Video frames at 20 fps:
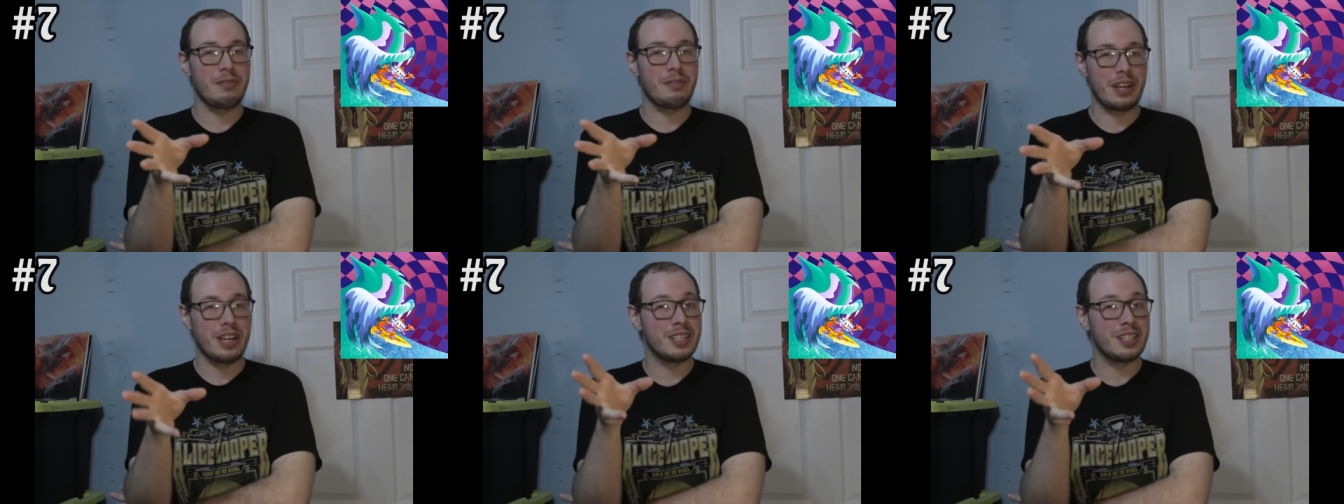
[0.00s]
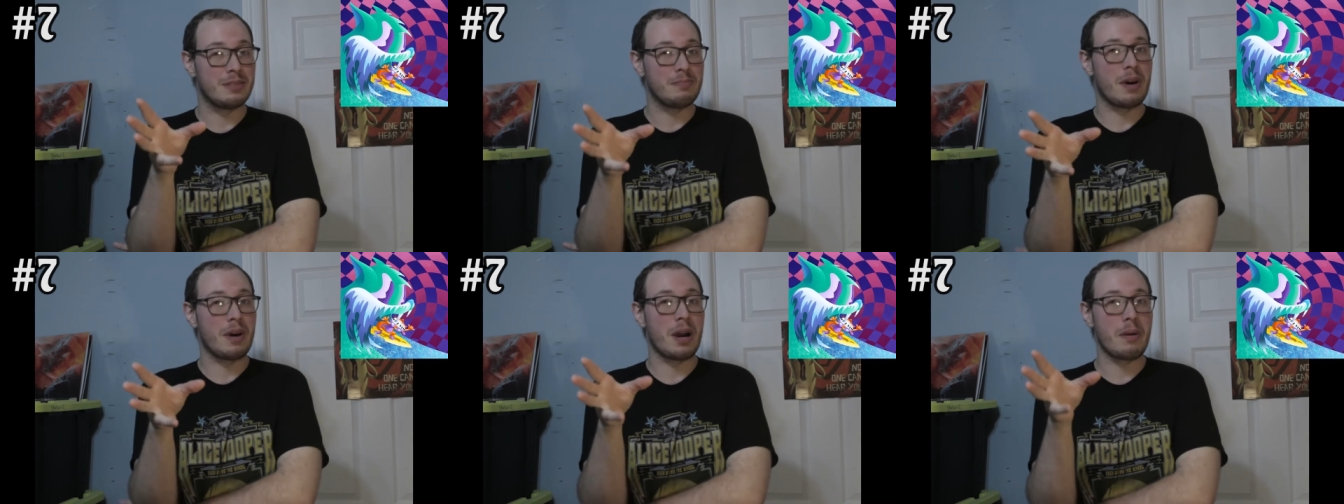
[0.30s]

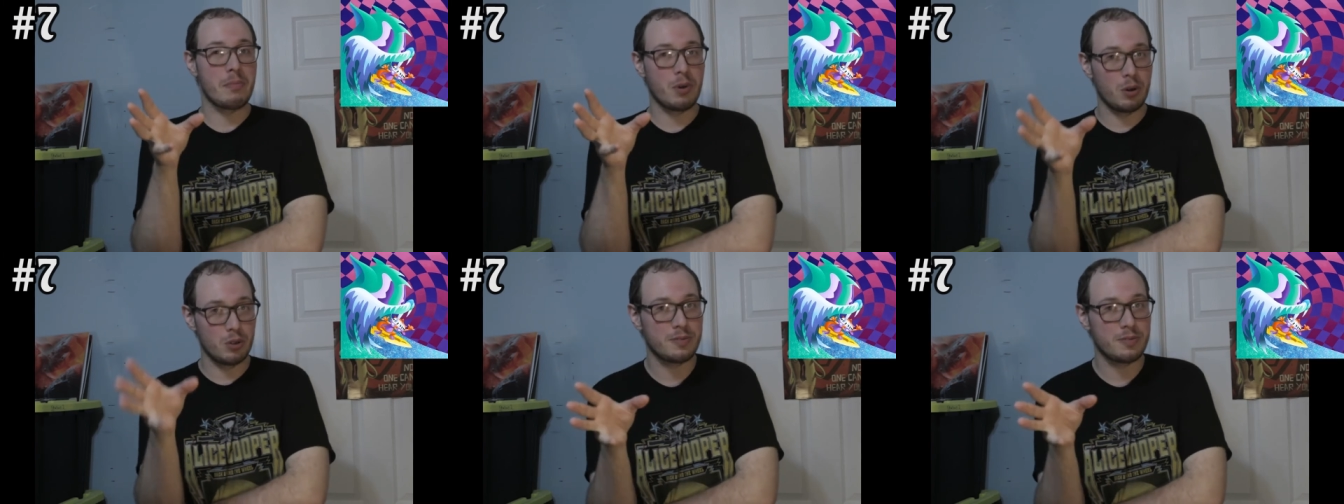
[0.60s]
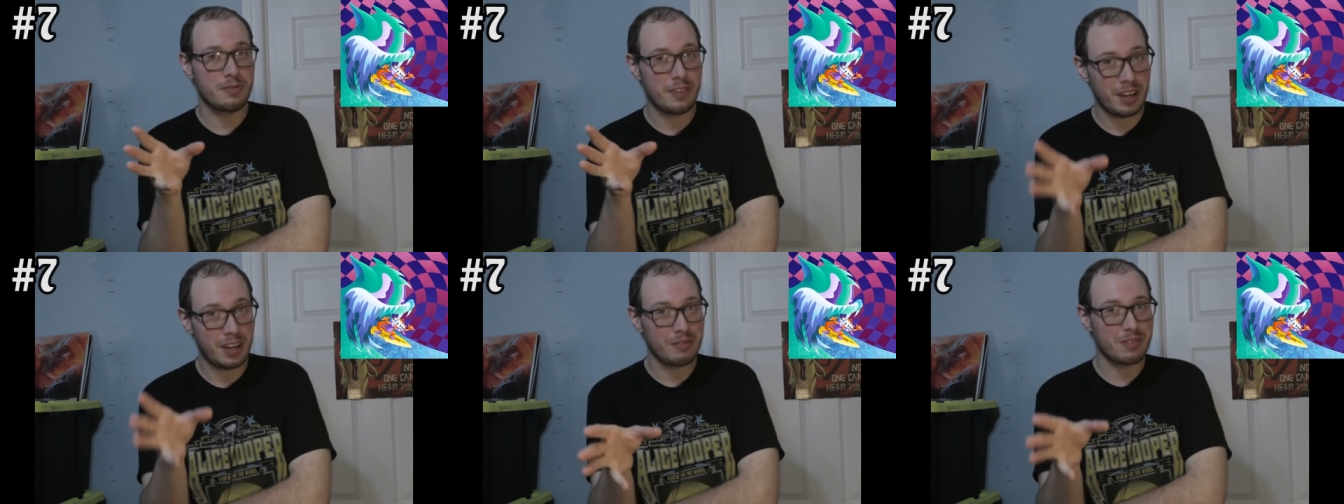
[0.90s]
is my most
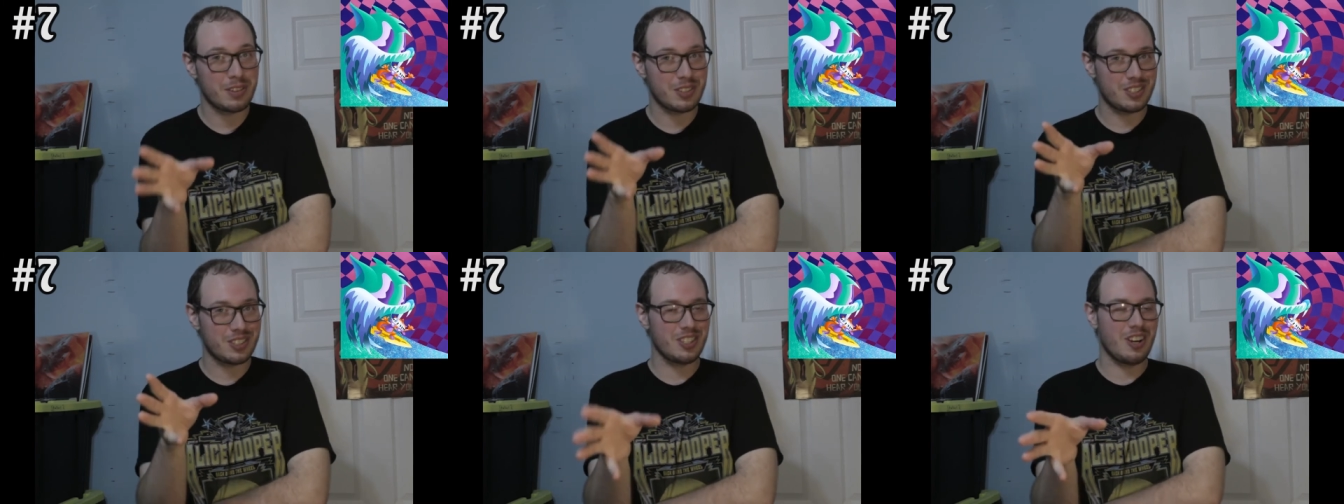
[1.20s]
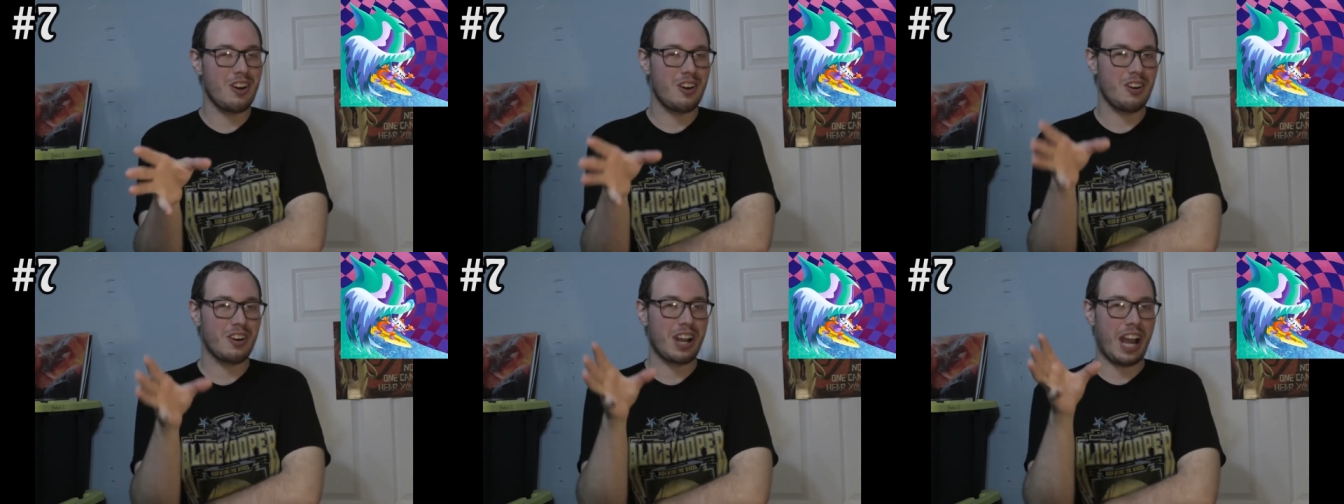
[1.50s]
favorite
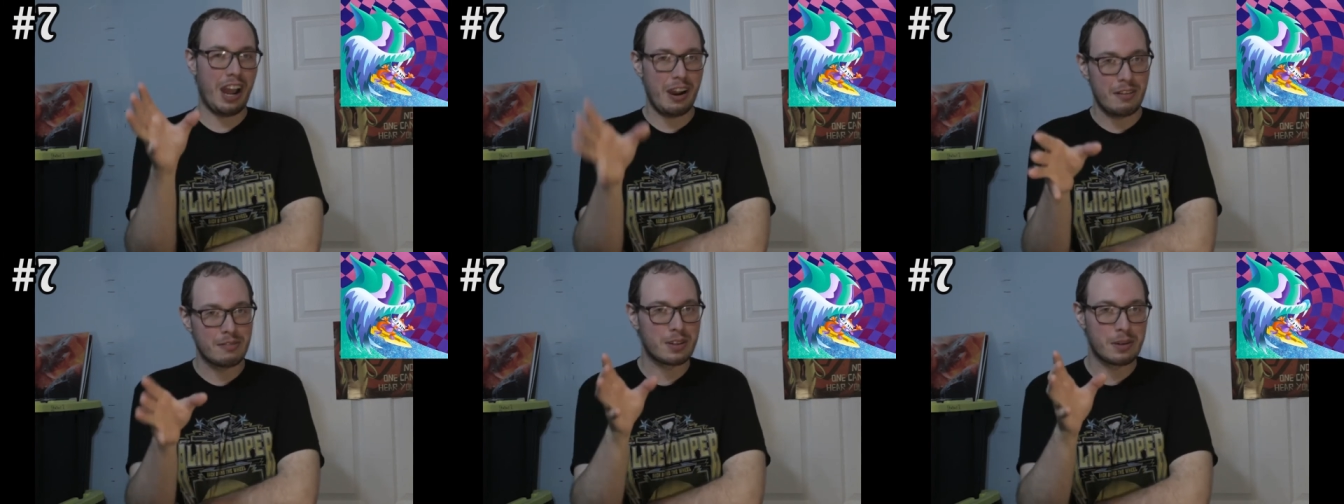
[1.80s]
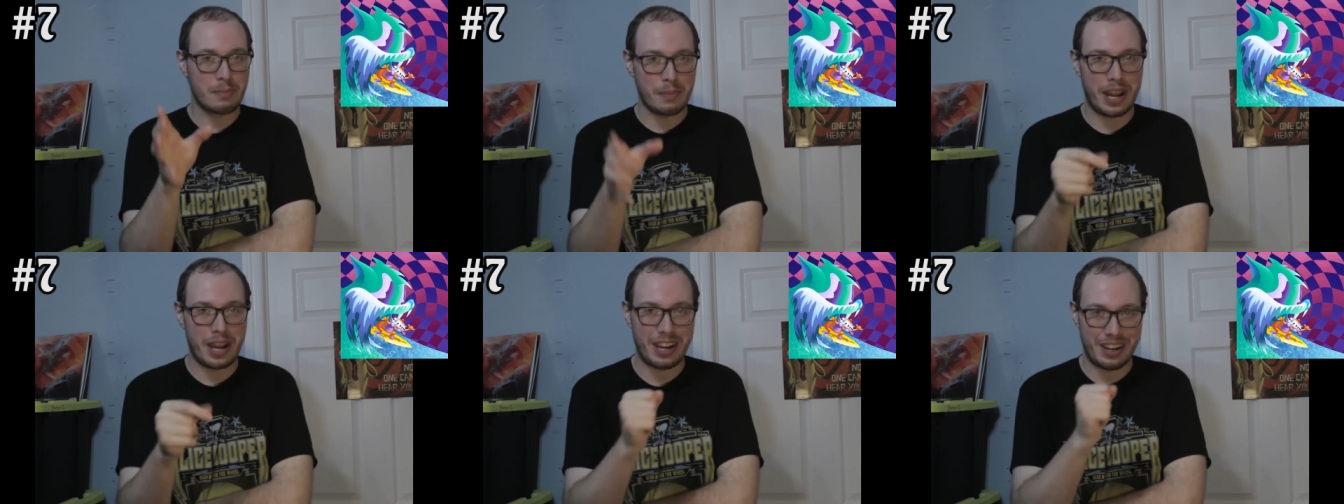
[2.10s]
song ever
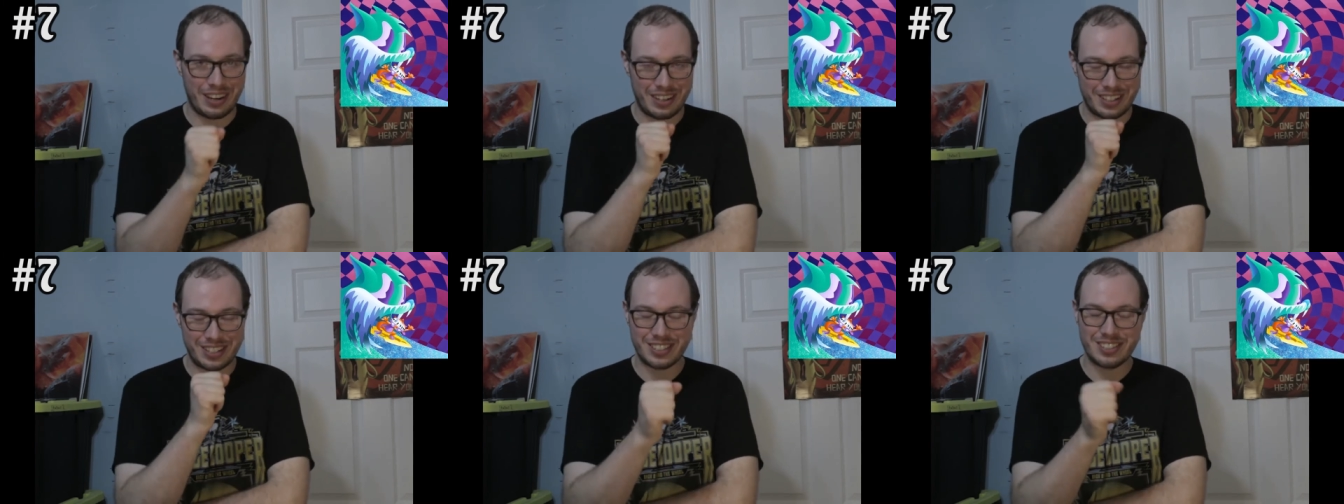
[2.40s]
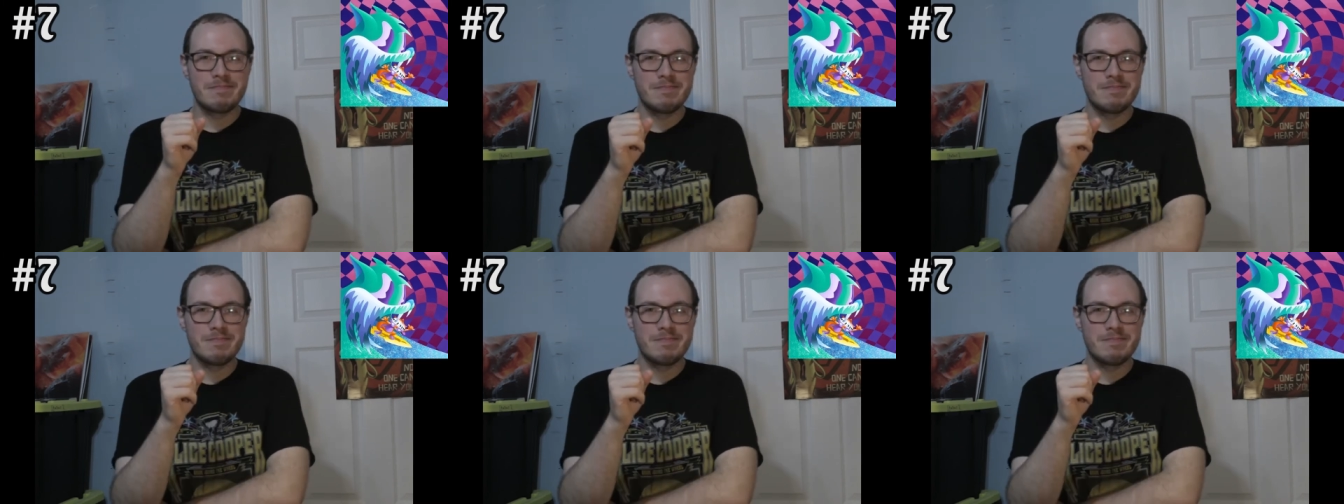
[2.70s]
made.